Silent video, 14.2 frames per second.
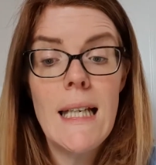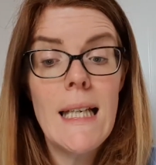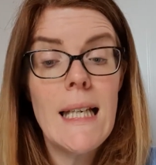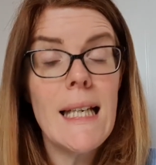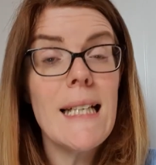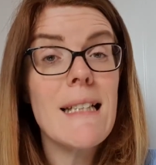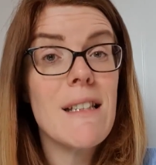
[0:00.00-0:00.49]

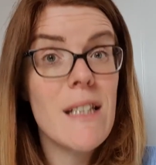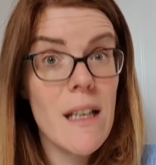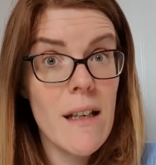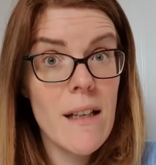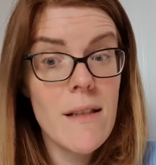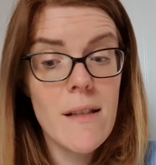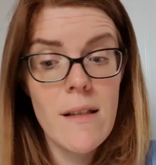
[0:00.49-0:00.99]
It
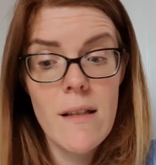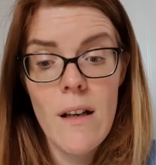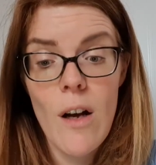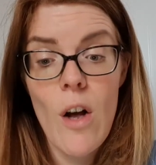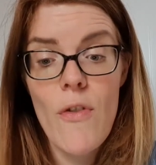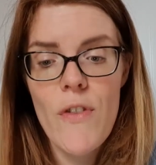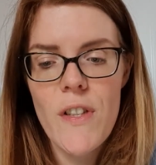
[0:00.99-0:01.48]
does,
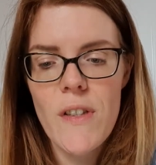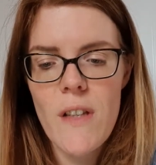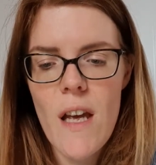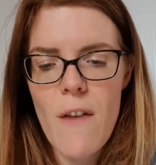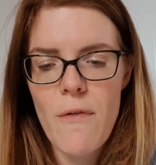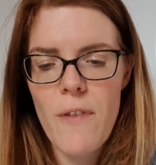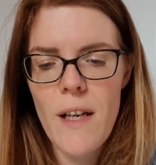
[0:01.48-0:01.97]
on the
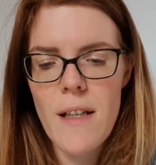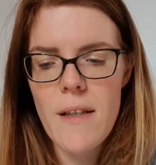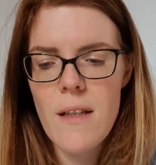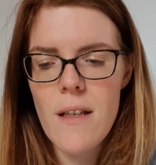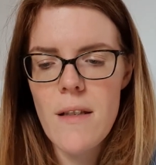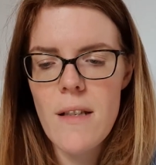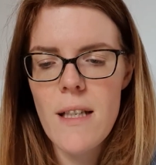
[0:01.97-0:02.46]
surface,
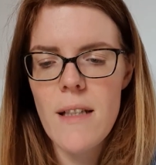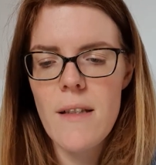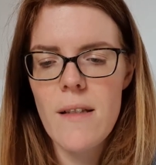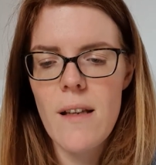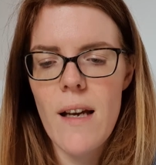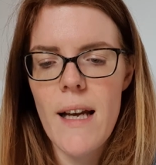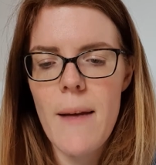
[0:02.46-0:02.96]
doesn't it,
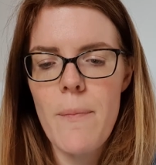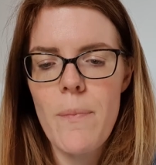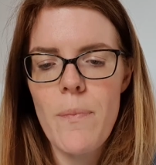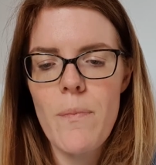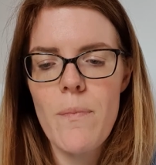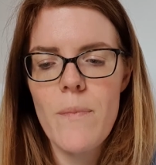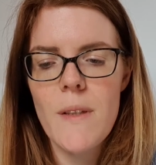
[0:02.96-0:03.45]
sire?
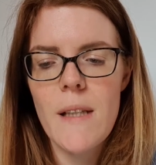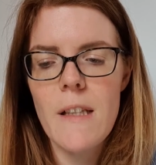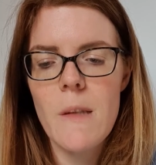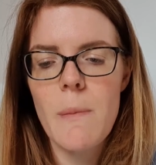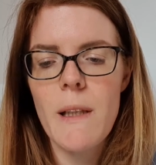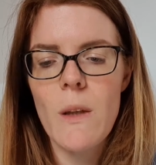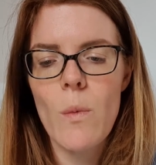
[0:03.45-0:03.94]
Said
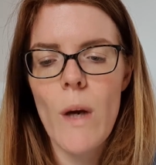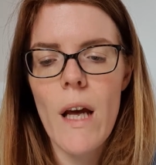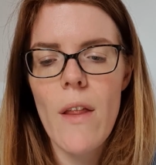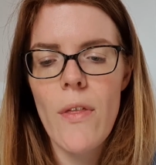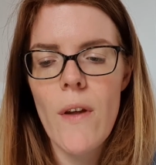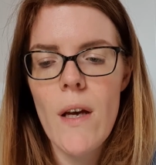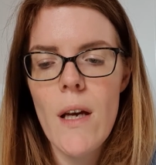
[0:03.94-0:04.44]

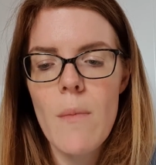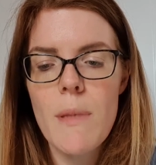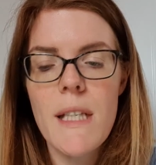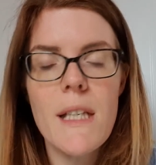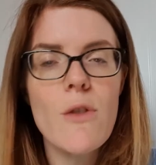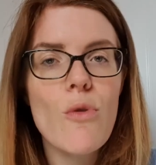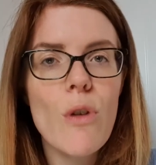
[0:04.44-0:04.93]
Spittleworth.
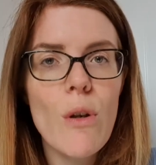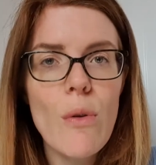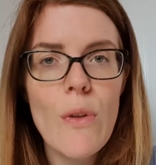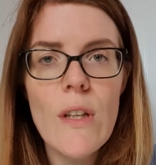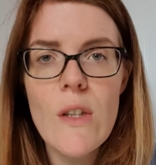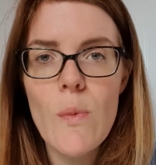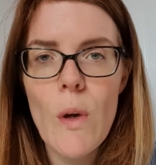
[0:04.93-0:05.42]
But in
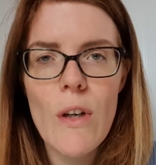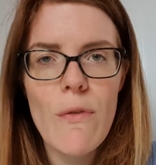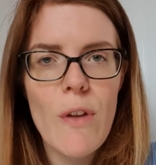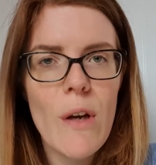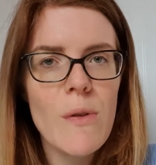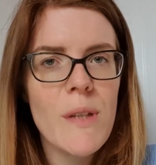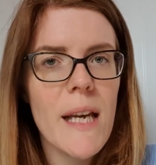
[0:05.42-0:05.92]
truth it's one of
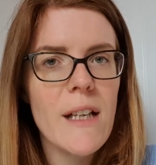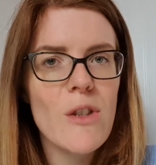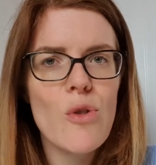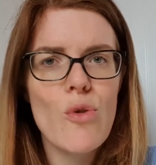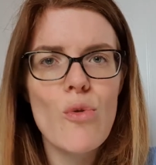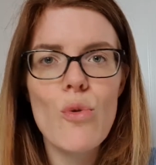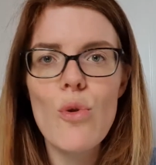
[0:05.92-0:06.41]
those
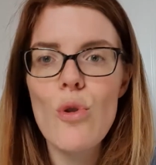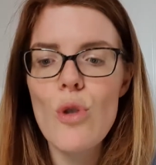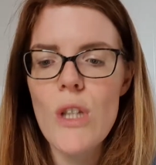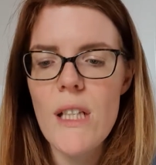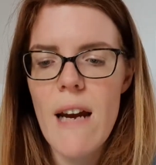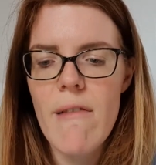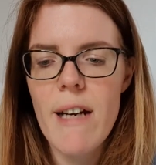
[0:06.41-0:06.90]

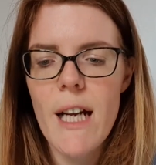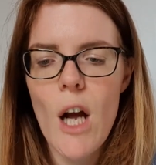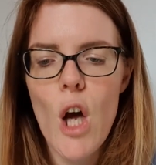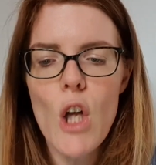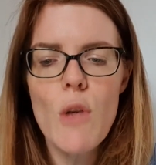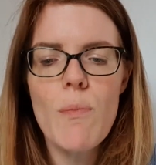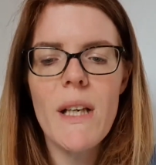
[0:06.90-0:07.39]
extraordinary,
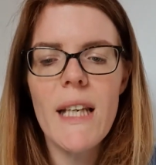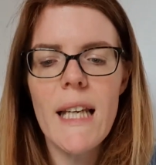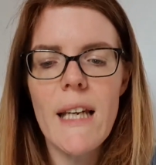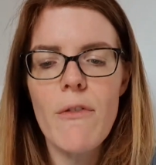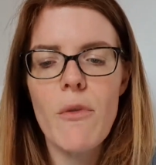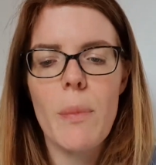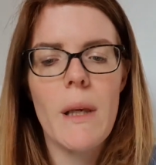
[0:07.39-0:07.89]

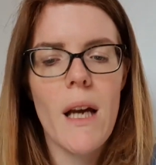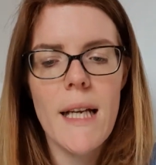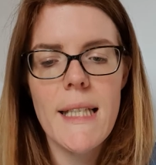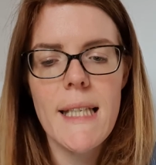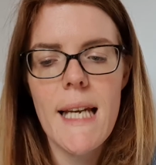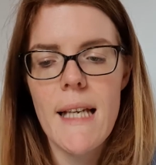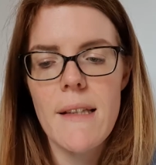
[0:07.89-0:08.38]
unbelievable
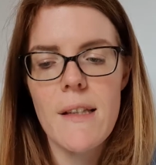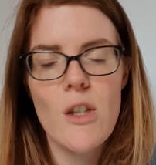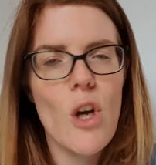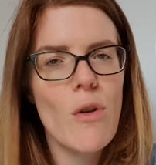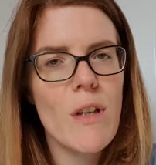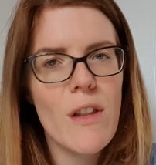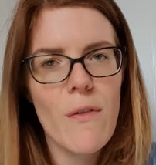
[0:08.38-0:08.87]
ideas that
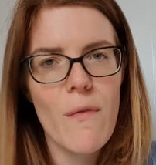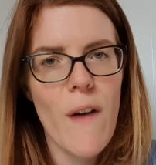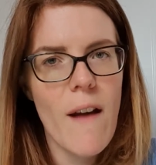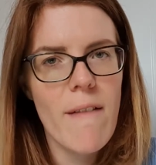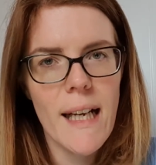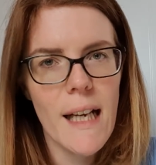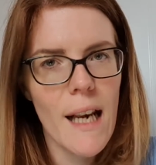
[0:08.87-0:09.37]
only the
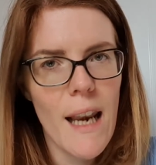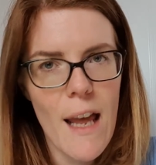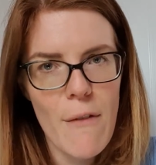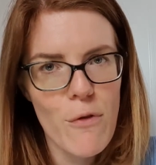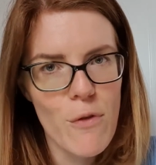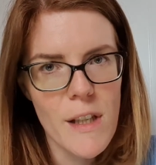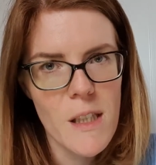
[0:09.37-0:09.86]
very
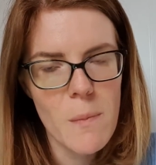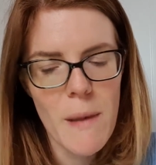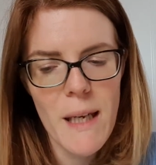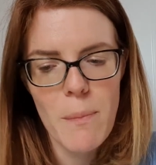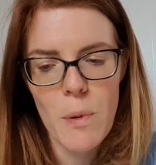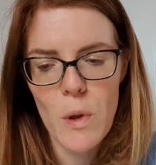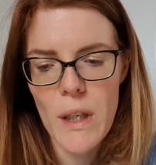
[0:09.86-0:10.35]
cleverest
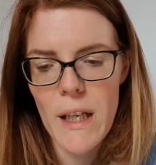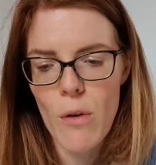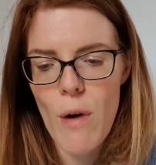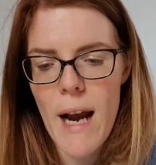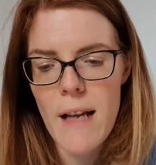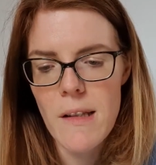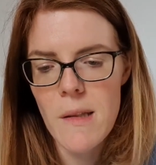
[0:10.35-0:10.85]
people can
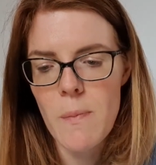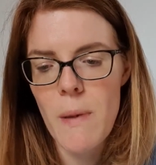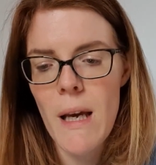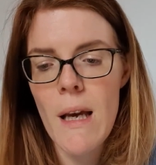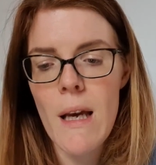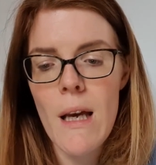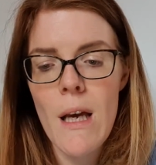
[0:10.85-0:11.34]
grasp,
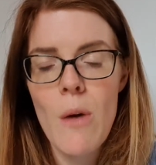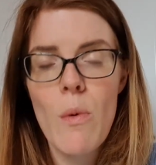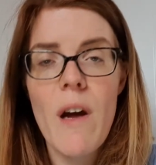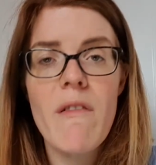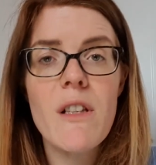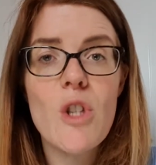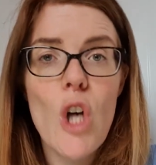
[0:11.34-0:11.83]

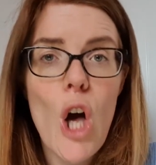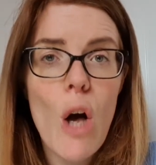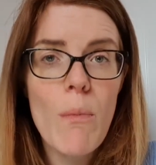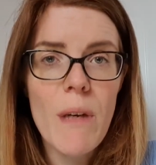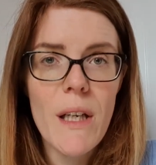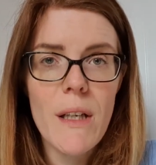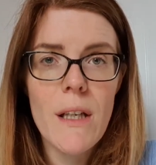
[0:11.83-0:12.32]
whereas
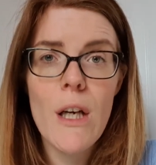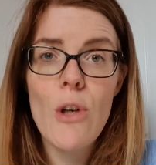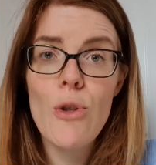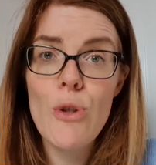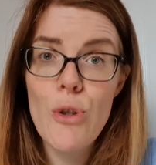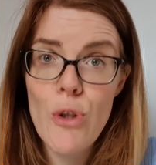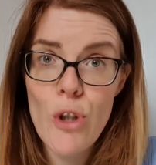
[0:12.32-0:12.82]
common,
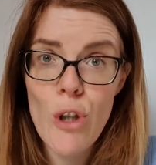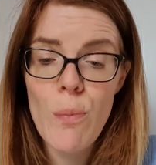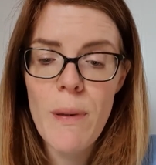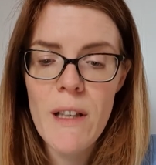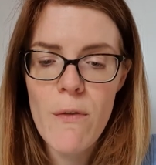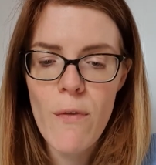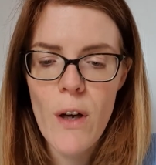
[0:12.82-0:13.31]

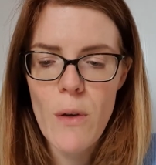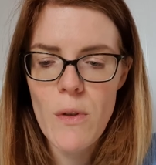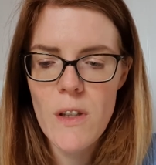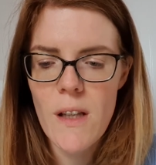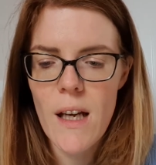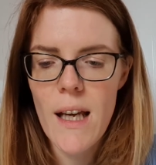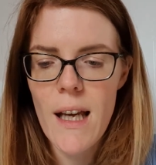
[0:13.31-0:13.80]
stupid folk,
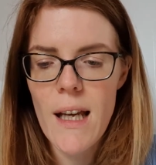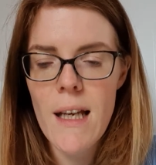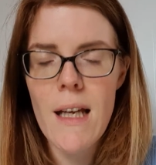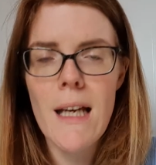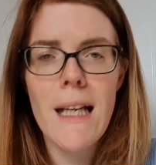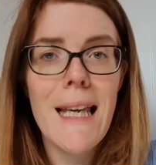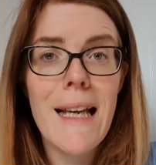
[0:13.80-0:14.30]
sire,
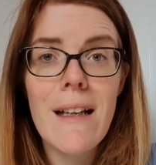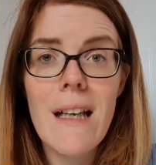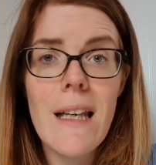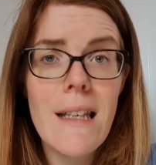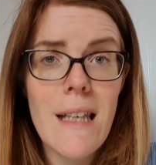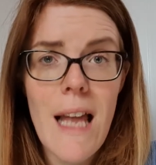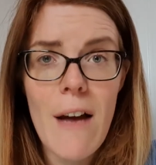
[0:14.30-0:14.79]
giggle
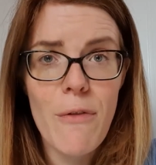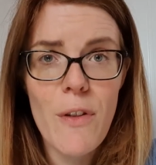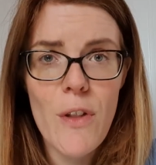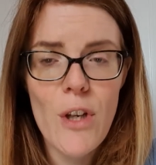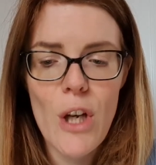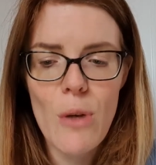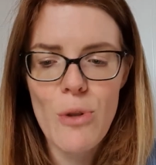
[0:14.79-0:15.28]
and laugh at
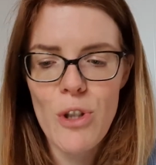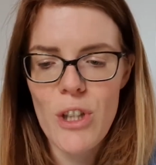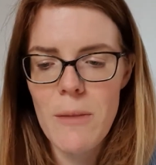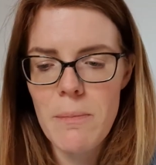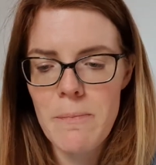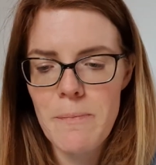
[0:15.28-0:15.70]
the notion.